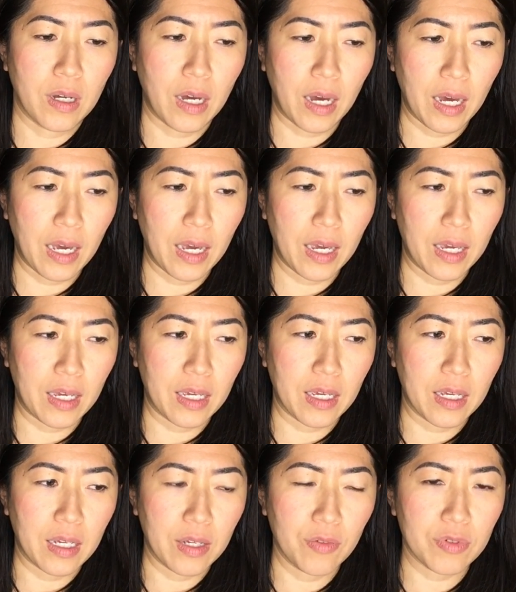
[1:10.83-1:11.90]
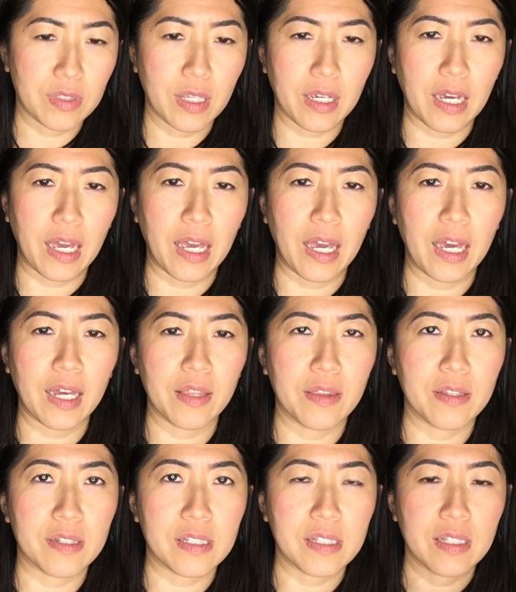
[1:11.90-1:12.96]
It was like I had
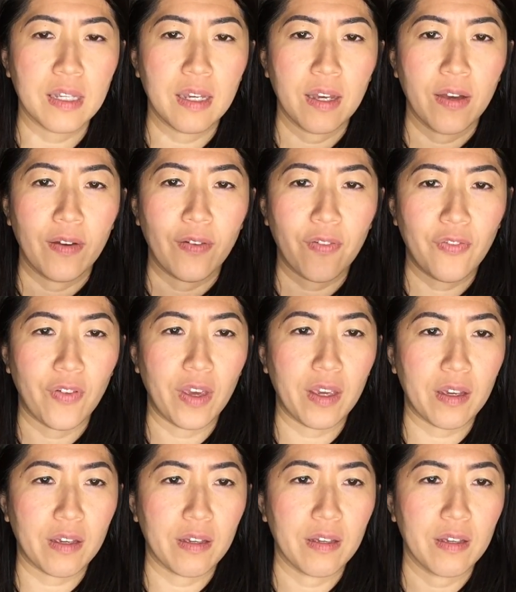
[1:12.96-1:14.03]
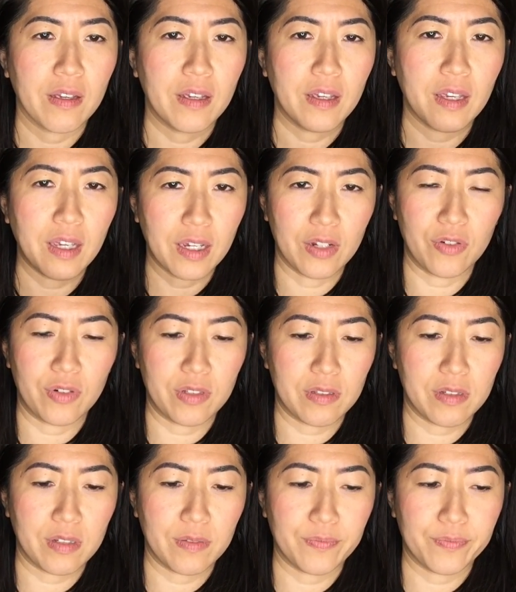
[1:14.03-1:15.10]
this fake
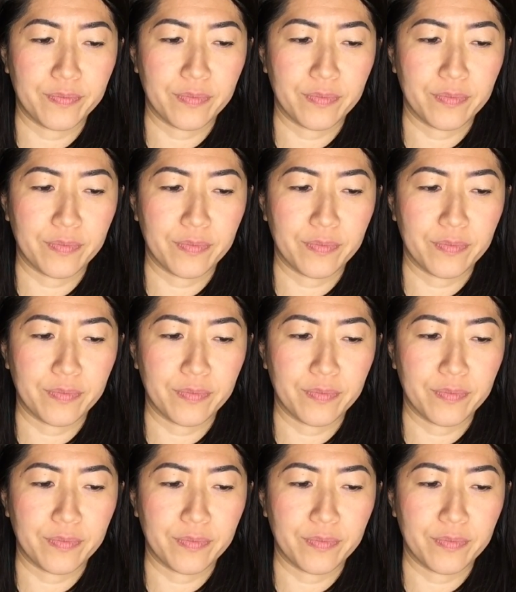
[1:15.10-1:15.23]
ignorance.